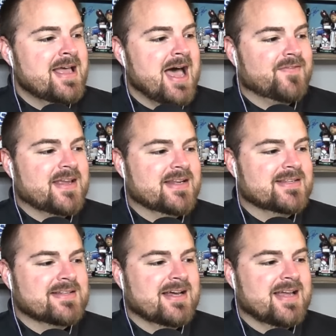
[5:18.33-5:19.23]
I think it
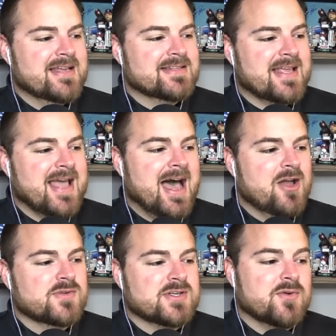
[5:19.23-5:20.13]
is uh, he is a guy
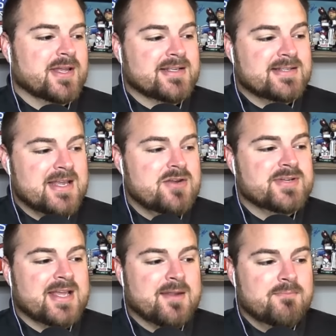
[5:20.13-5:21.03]
who is going to continue
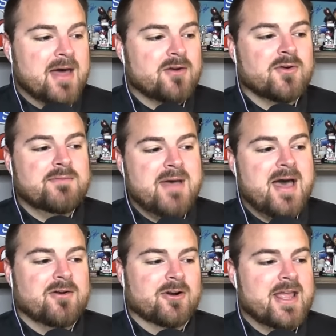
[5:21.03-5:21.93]
to get better and
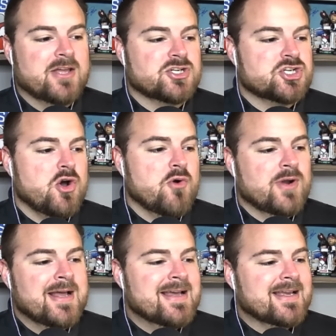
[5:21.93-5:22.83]
better. He has shown
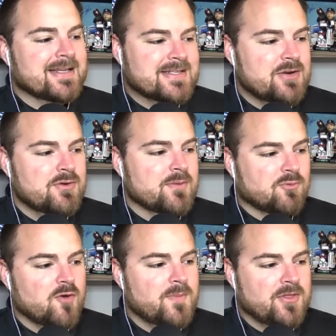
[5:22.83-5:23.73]
continued
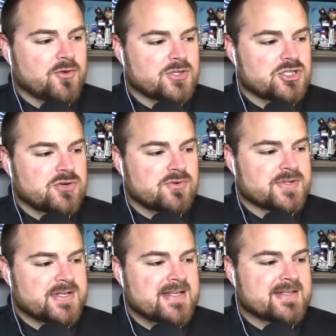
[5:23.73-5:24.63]
improvement through his junior
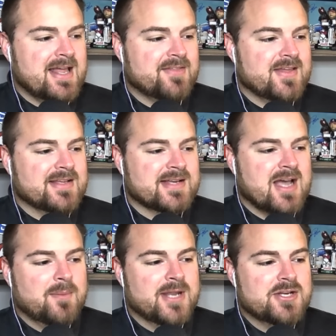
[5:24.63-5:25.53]
season. I think it's a
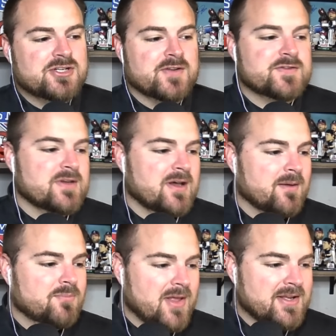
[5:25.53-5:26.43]
combination of uh,
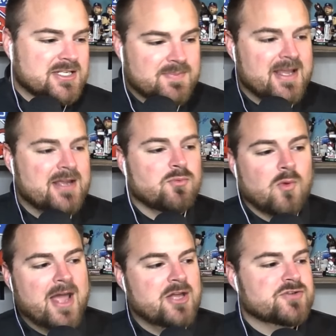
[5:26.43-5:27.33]
play speed,
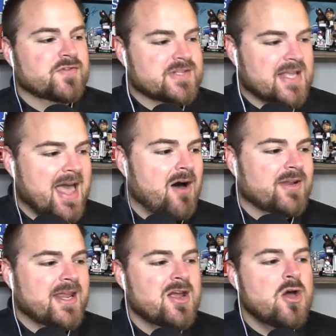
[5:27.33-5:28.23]
range,
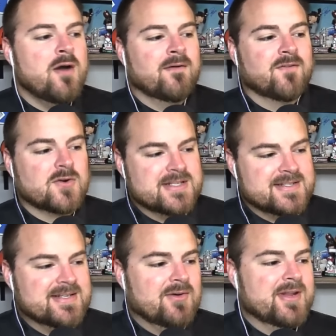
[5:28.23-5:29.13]
physicality,
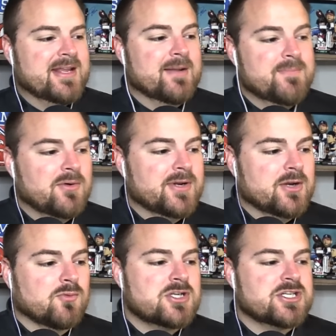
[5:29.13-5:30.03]
versatility, and ability
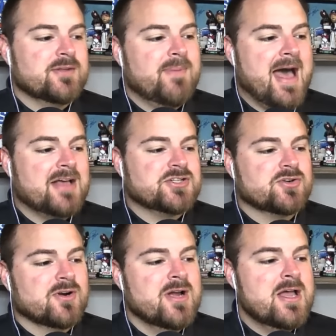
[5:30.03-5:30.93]
to rush the
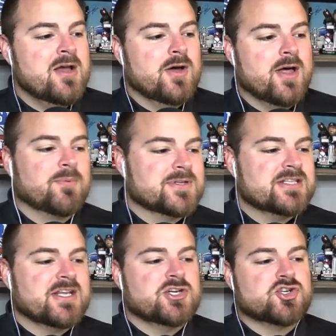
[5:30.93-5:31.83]
passer that
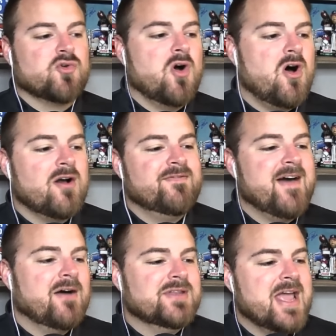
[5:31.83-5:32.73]
presents a strong
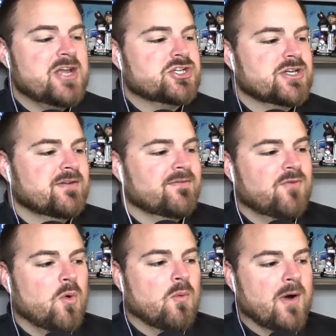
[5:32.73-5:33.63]
foundation
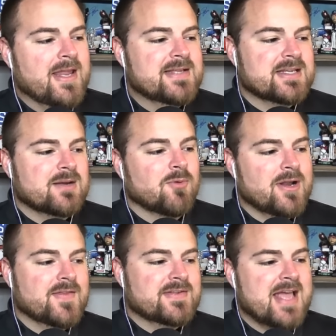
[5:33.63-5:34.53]
for what he's going to bring
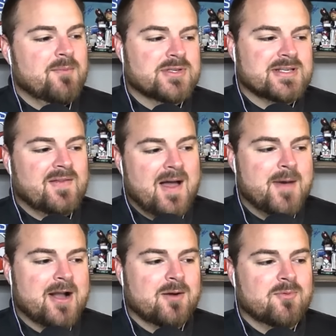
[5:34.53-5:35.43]
to the table as a
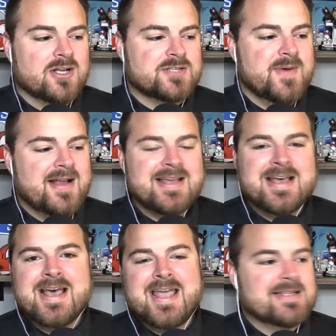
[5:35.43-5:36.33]
linebacker prospect.
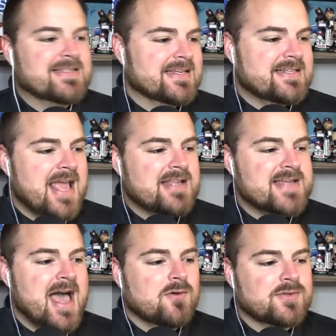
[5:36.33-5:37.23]
He had 68
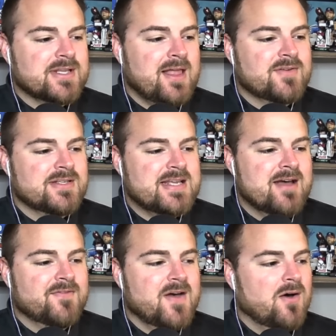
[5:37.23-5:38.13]
tackles, 11
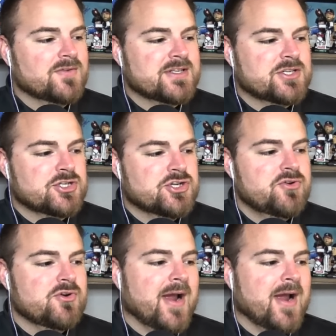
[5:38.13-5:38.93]
TFLs as a junior.